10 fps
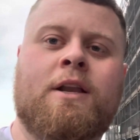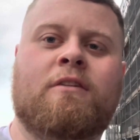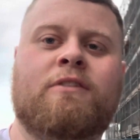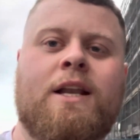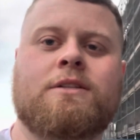your
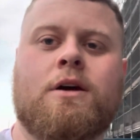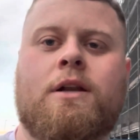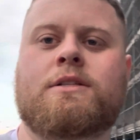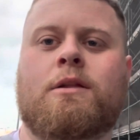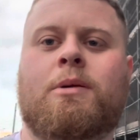feelings going
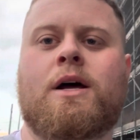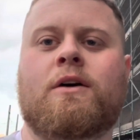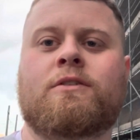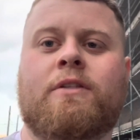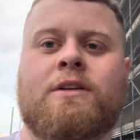into the
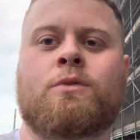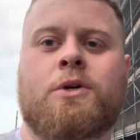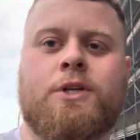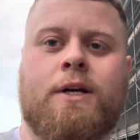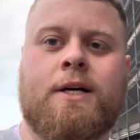playoffs. Thanks for
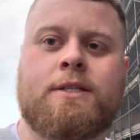watching, guys.